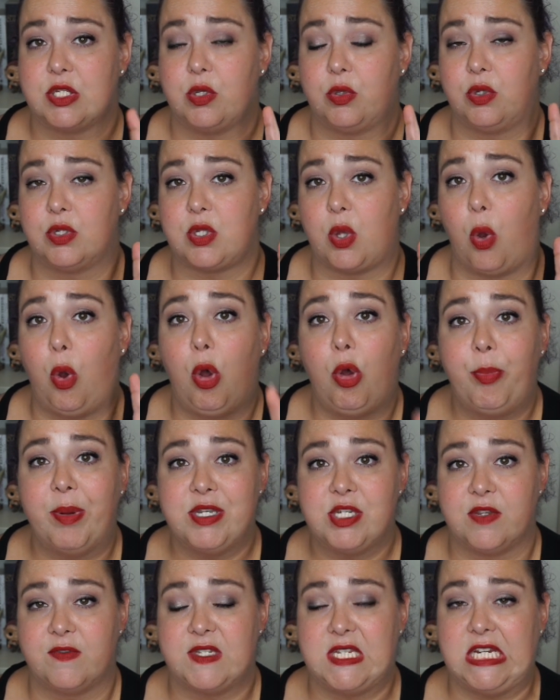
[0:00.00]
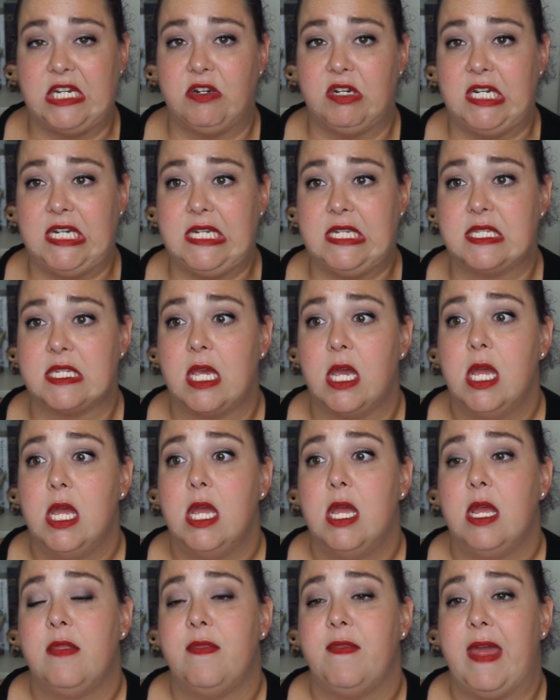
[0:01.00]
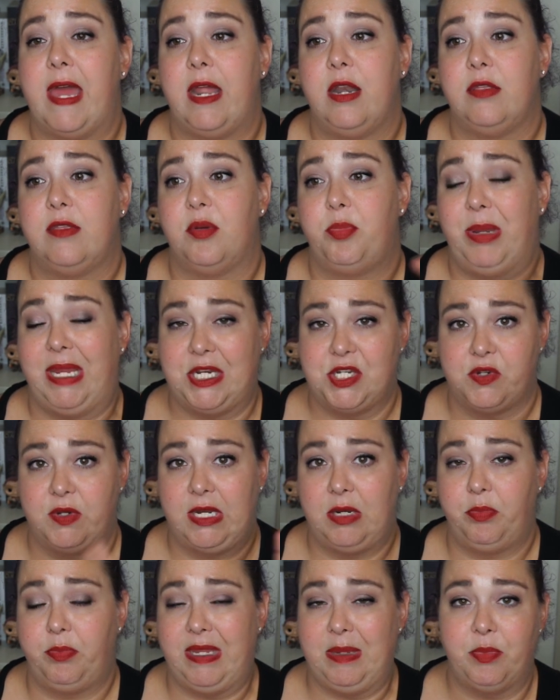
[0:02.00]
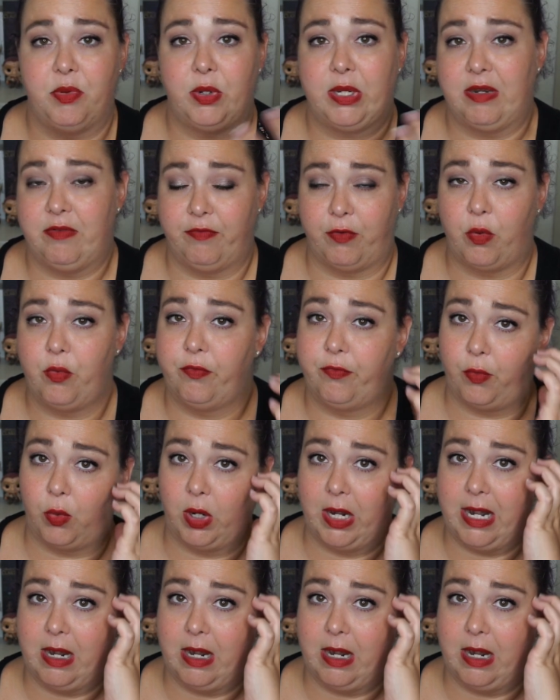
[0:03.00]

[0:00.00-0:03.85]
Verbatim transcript: So there's a whole bunch of series that the Patreon people can vote for